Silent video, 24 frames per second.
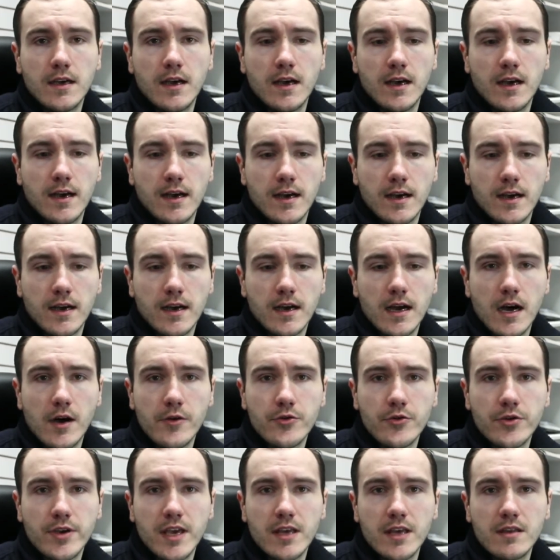how you
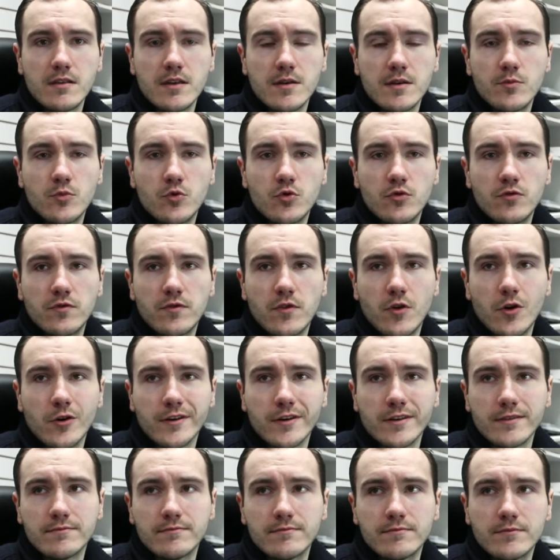can remove, or
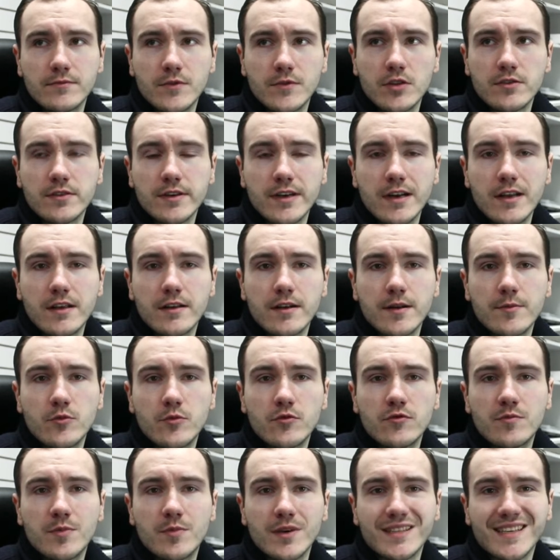not really
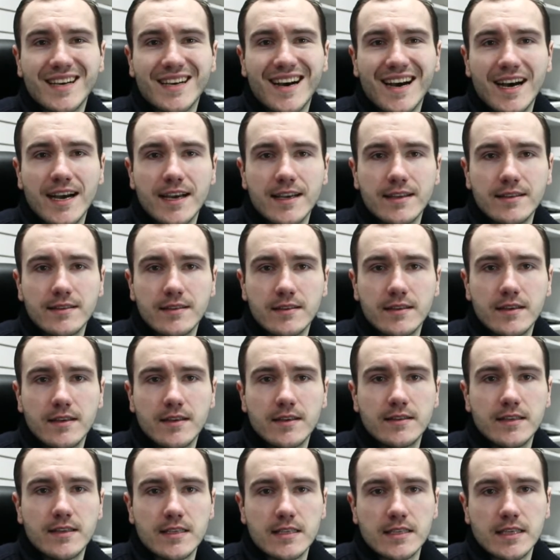remove but hide
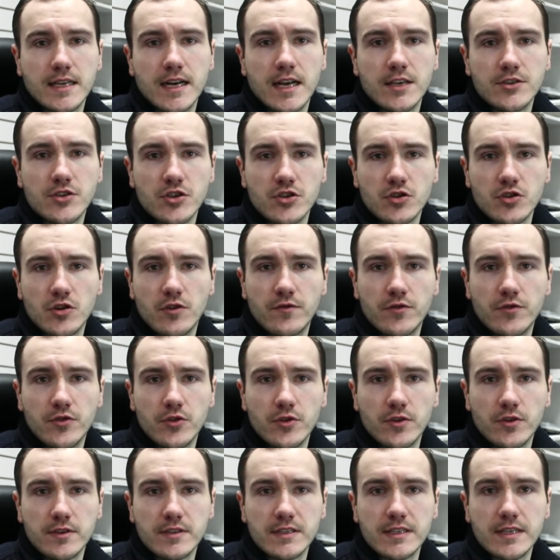the scratches of
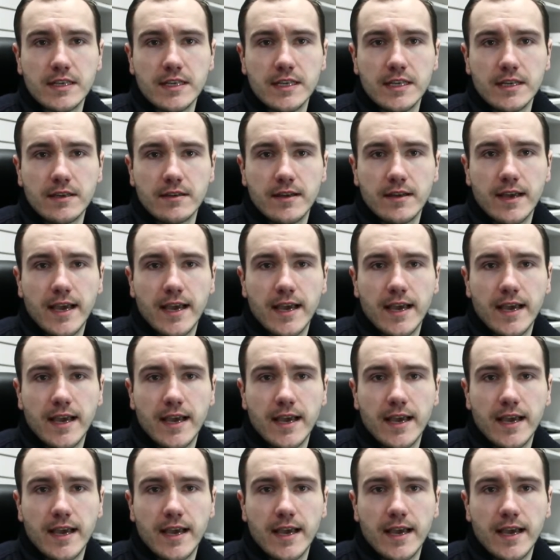your screen.